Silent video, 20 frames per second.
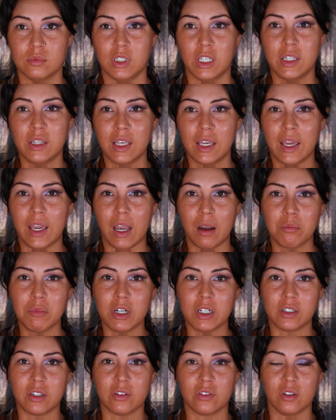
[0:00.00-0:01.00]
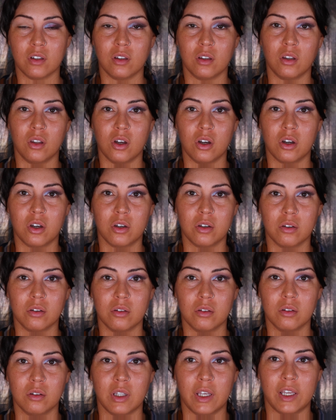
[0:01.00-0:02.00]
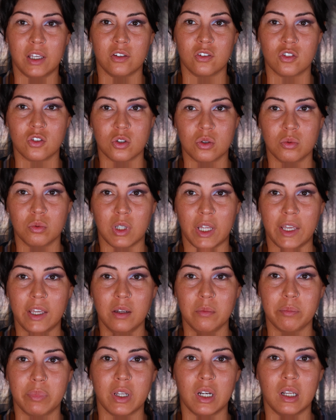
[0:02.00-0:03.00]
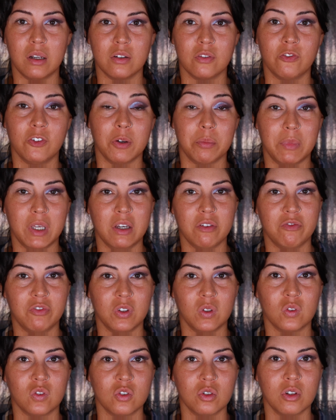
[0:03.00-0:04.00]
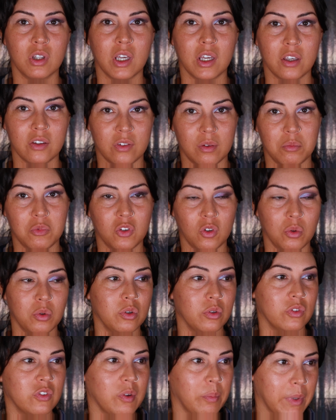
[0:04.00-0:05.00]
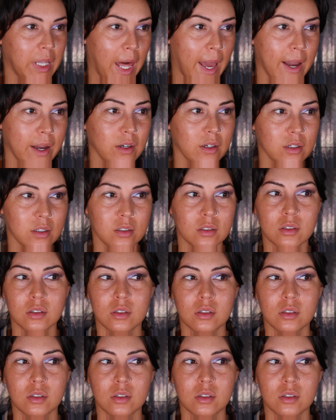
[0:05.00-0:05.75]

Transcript: In the camera, it doesn't look like it's too light, but for me, it feels too light because I'm so used to black.